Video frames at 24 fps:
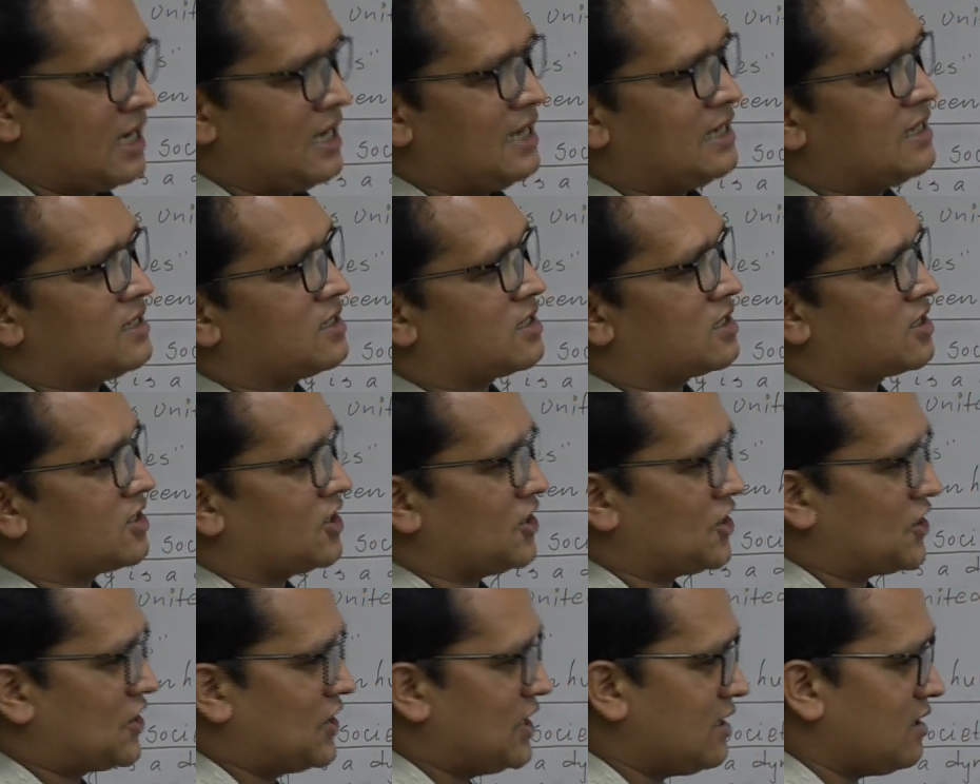
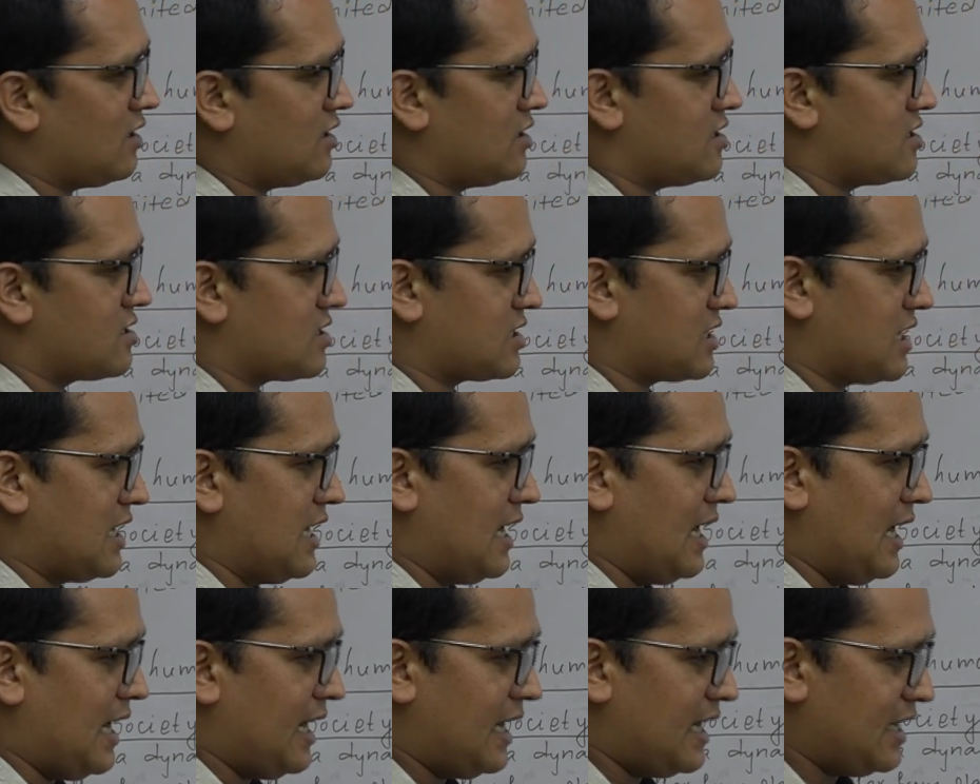instructing us,
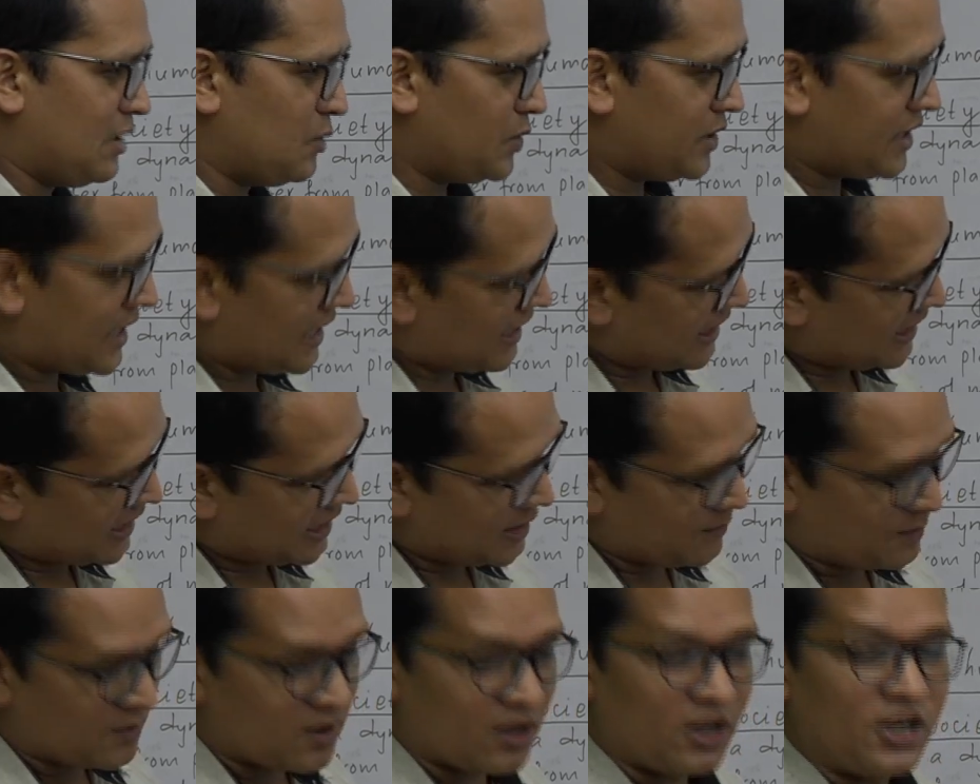and we are
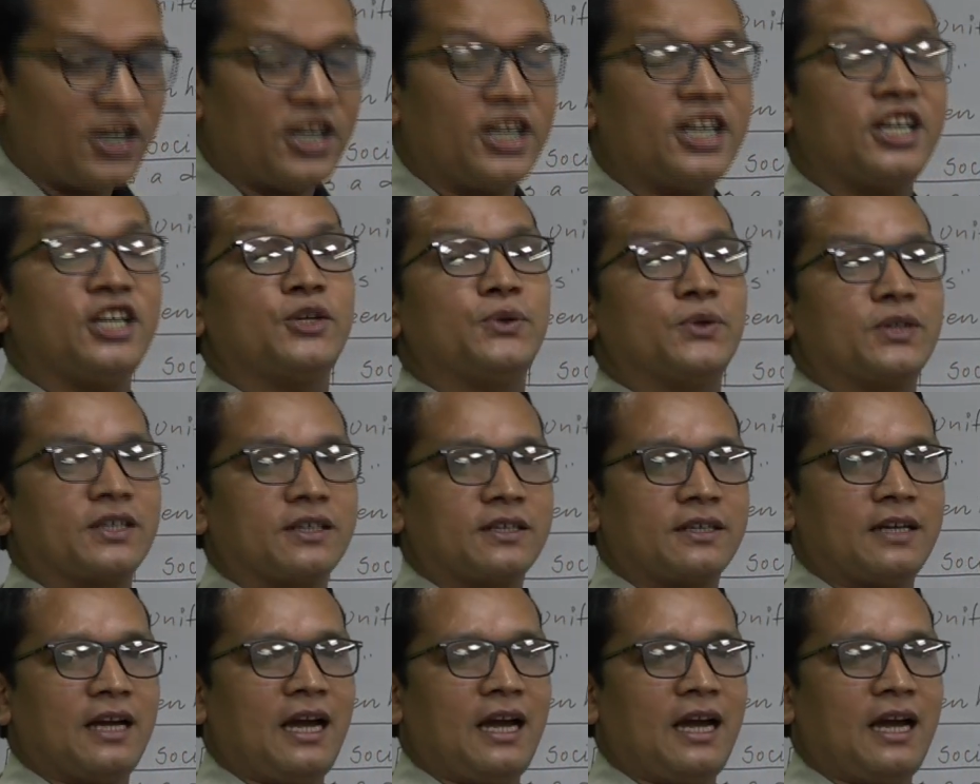keep continuing,